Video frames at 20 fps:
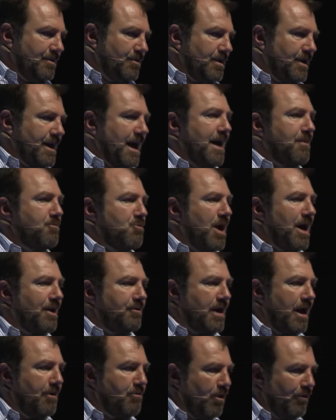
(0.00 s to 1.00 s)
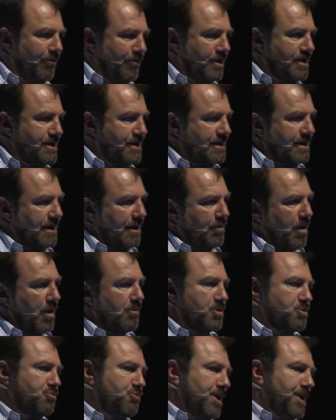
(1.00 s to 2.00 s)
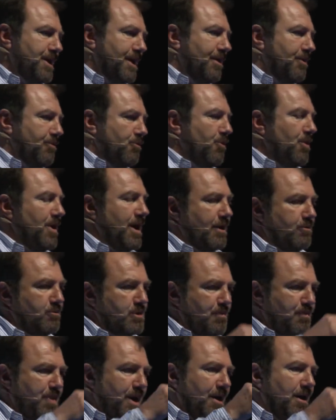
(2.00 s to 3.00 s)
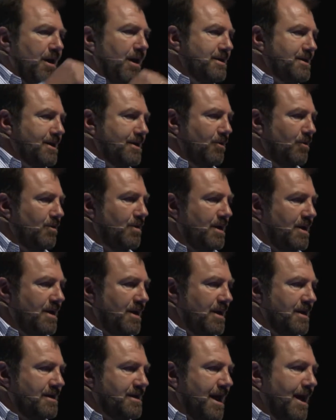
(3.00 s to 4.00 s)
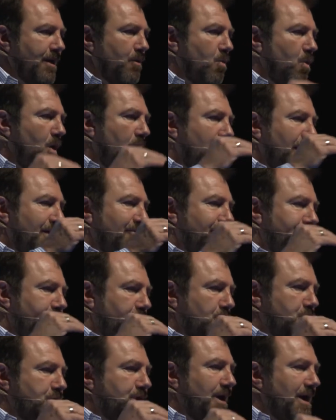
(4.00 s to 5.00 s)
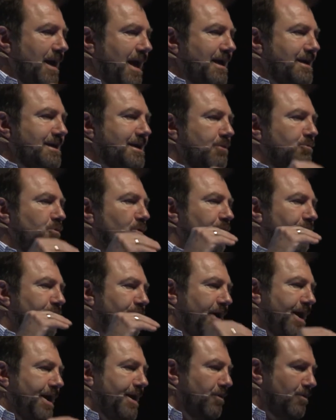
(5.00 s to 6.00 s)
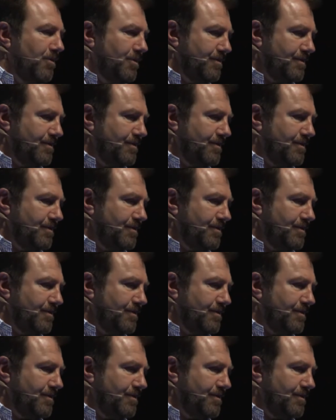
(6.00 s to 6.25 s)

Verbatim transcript: came round our office, and I was reading through it, and there was a big article saying why Virgin Atlantic will fail.